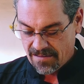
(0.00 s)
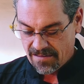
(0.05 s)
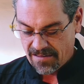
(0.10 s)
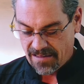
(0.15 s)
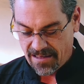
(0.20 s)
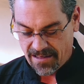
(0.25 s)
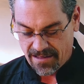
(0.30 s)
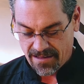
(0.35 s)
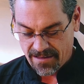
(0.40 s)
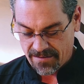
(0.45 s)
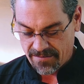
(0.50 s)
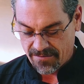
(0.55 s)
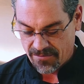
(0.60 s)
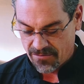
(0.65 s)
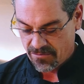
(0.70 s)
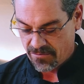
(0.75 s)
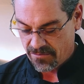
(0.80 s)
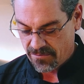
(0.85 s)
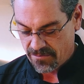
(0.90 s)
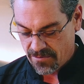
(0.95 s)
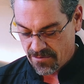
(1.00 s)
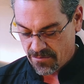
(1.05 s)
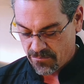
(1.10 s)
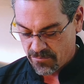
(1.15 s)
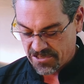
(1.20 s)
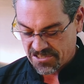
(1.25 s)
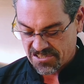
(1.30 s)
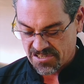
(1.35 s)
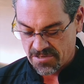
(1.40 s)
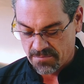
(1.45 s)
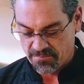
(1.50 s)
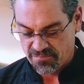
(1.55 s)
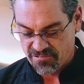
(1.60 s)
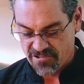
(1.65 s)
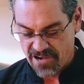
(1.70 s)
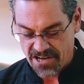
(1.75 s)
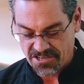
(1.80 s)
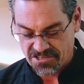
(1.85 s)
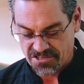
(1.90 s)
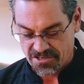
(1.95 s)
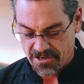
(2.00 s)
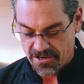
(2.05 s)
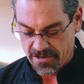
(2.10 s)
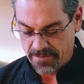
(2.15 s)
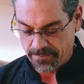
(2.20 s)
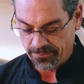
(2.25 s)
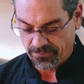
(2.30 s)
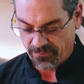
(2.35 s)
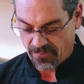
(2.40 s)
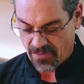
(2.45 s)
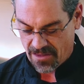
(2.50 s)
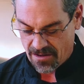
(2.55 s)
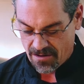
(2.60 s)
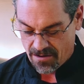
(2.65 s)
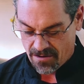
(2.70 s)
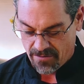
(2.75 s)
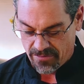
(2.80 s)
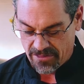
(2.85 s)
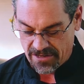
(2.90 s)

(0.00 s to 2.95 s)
And with some pressure on